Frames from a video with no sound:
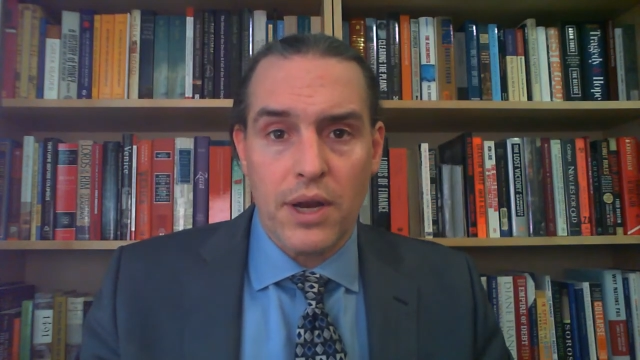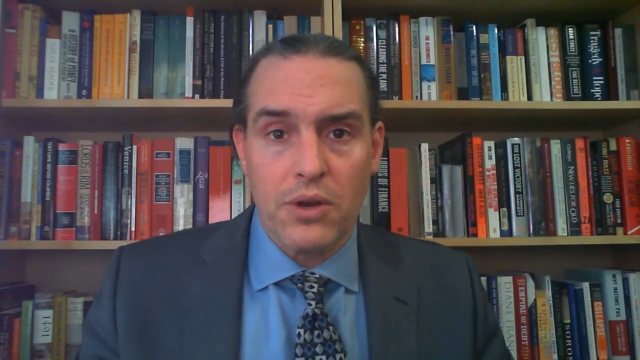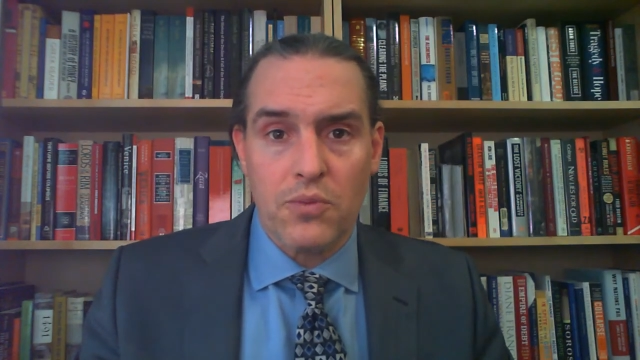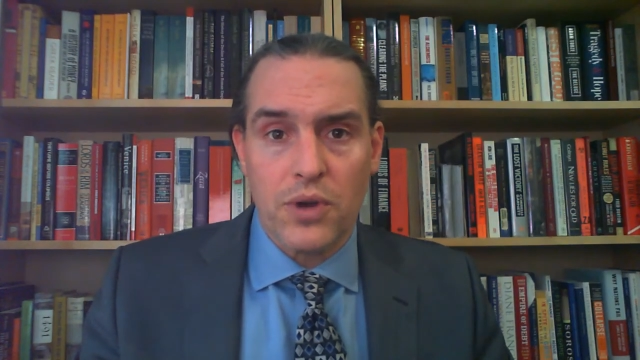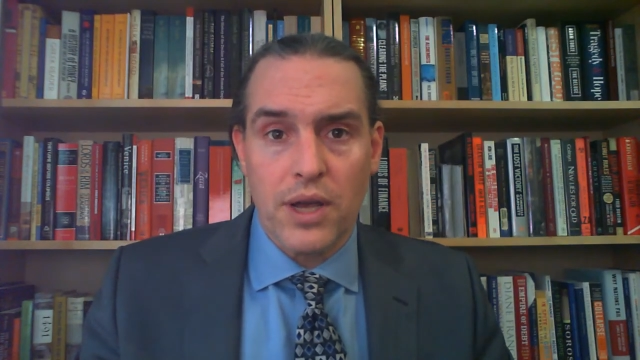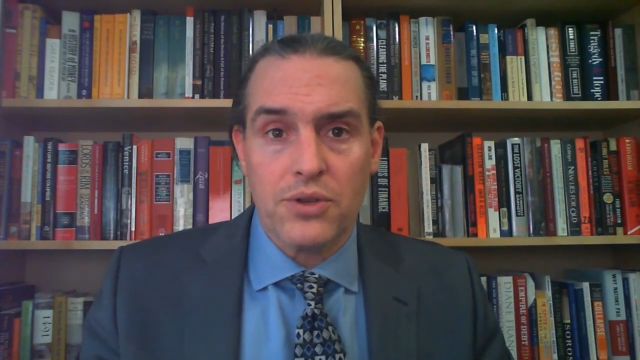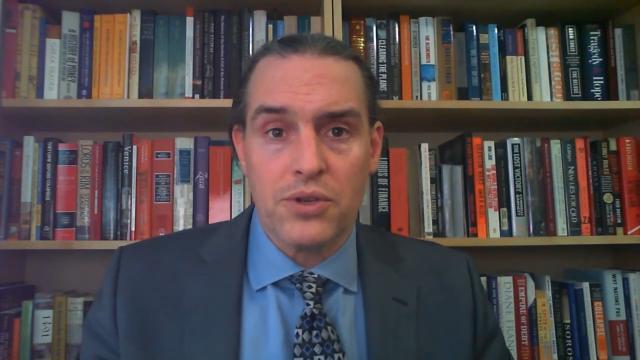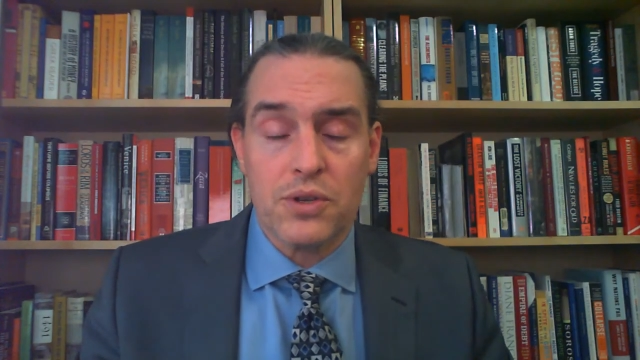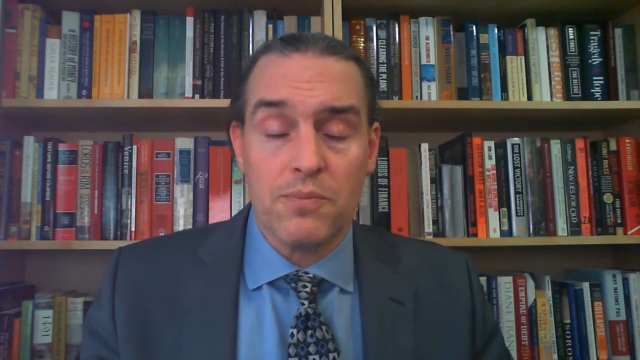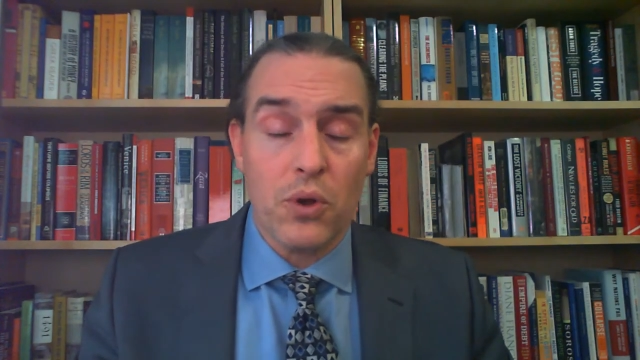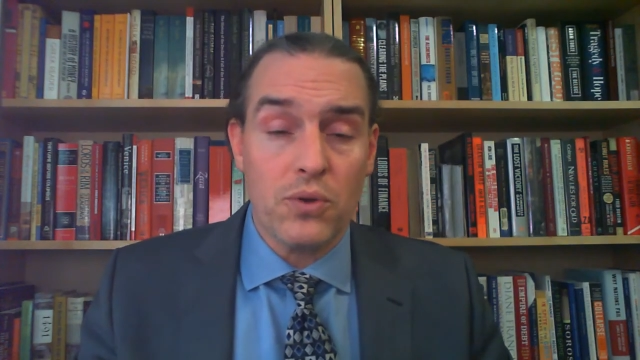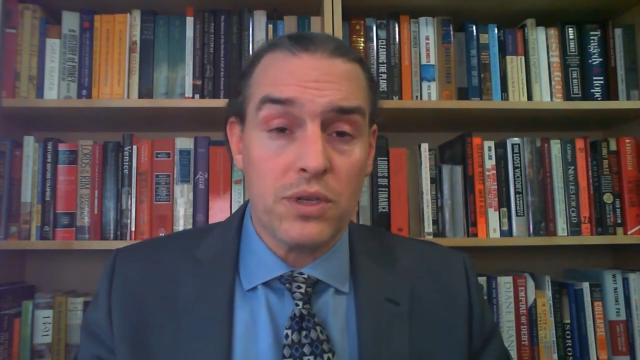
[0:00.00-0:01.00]
enterprise is
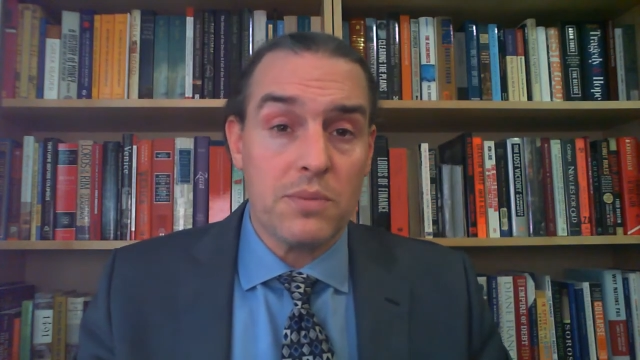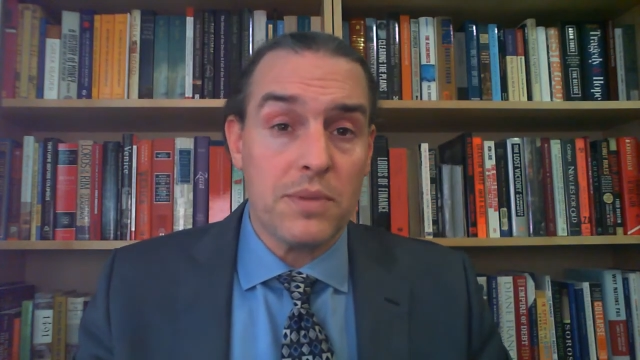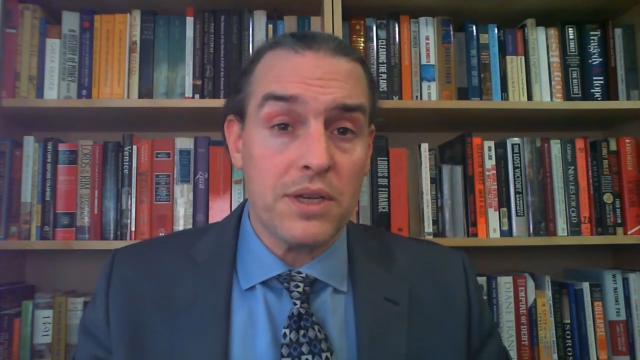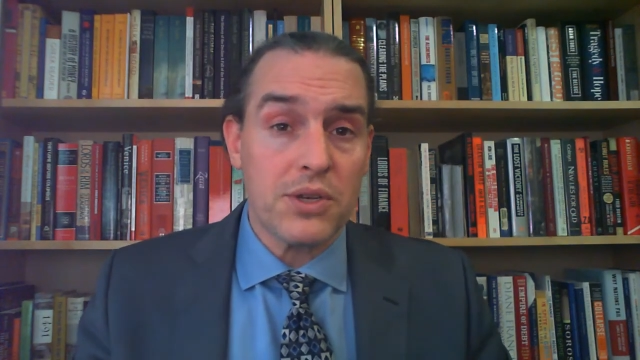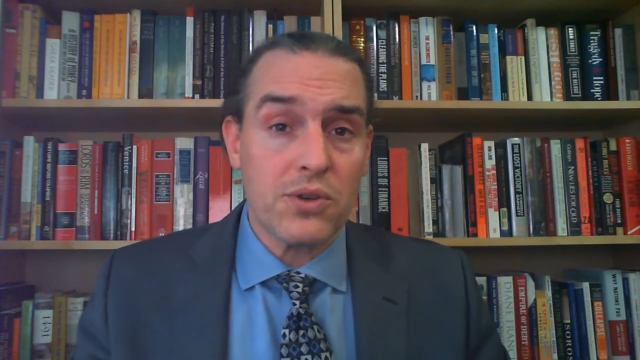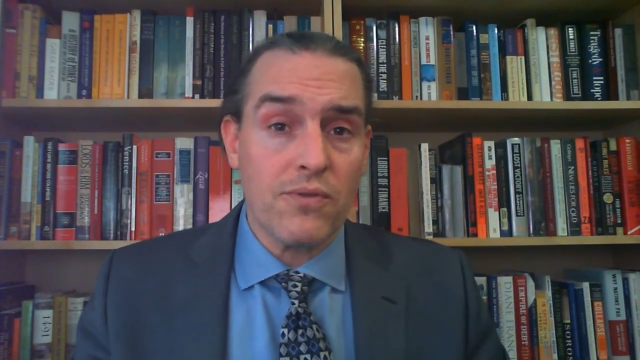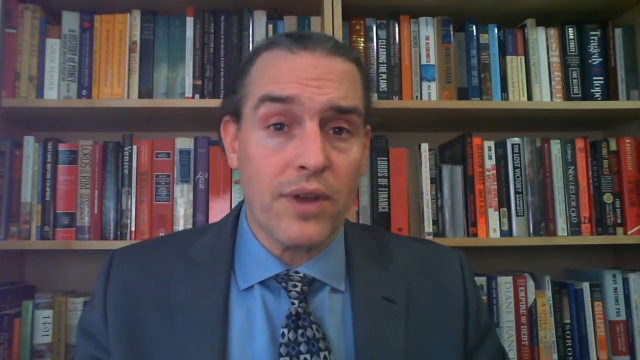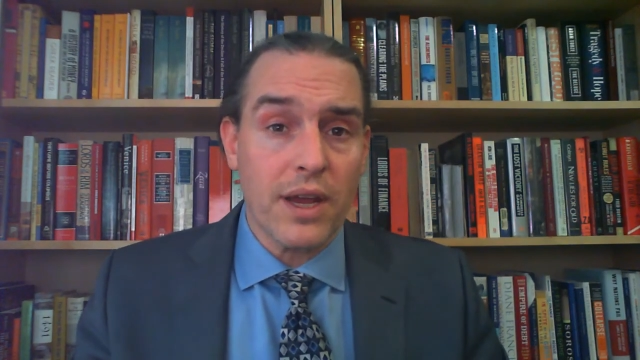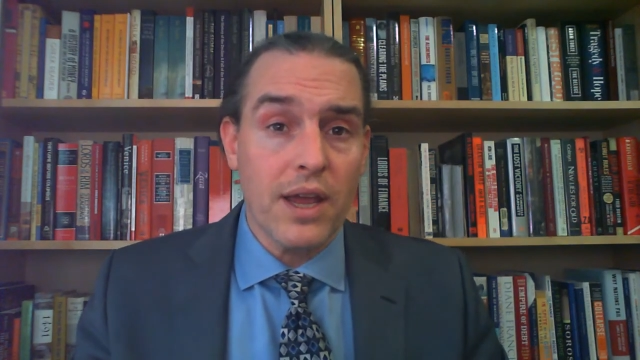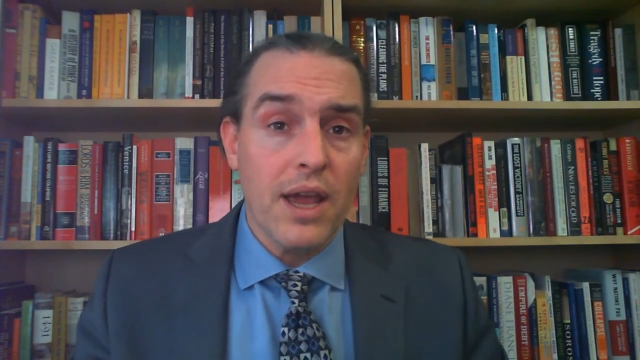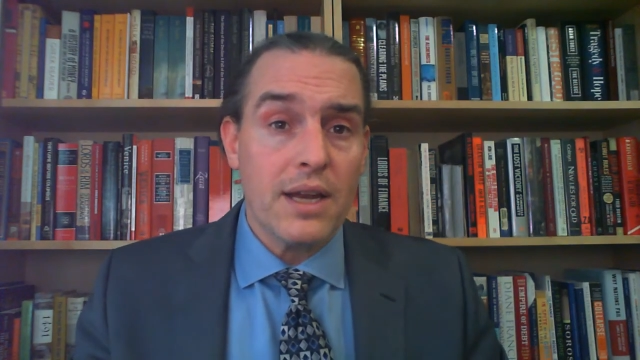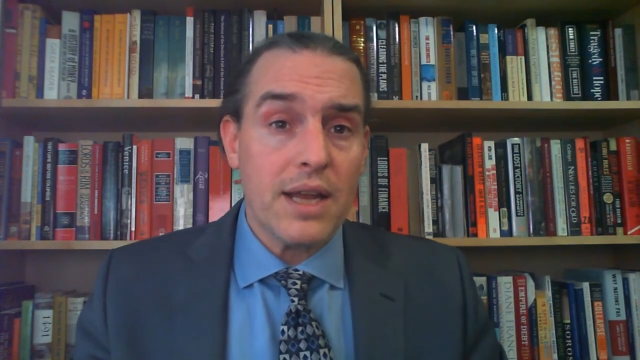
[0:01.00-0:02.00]
supposed to be serving